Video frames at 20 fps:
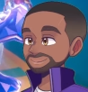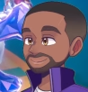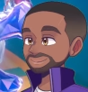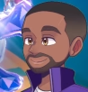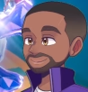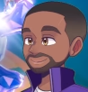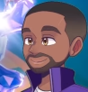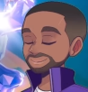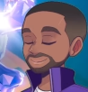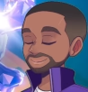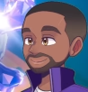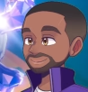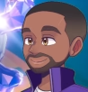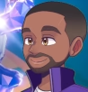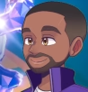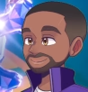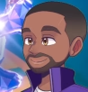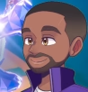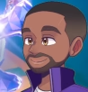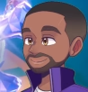
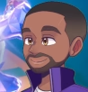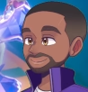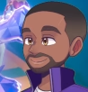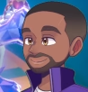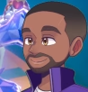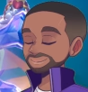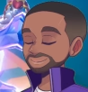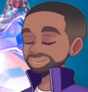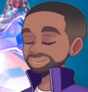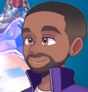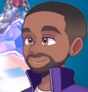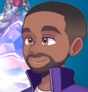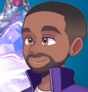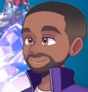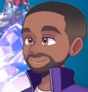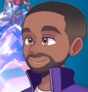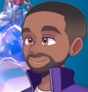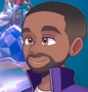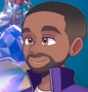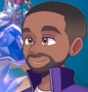
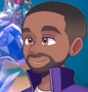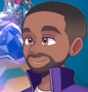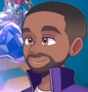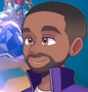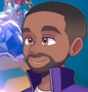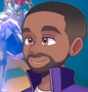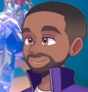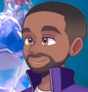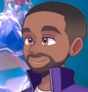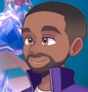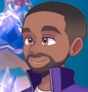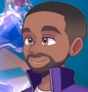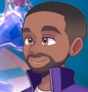Nothing is said.